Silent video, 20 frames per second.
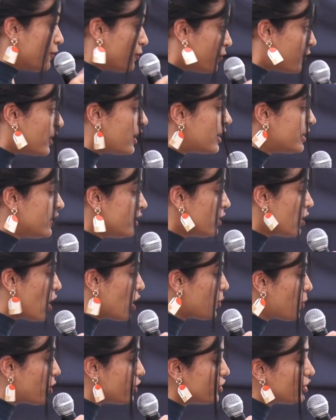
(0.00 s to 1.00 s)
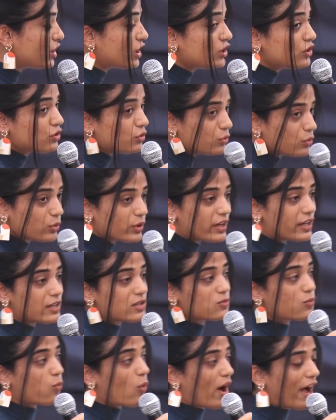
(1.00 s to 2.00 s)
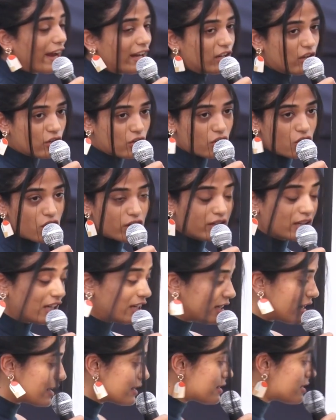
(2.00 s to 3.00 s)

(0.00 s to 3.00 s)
Further on, what you can do is, while you're on your cleaning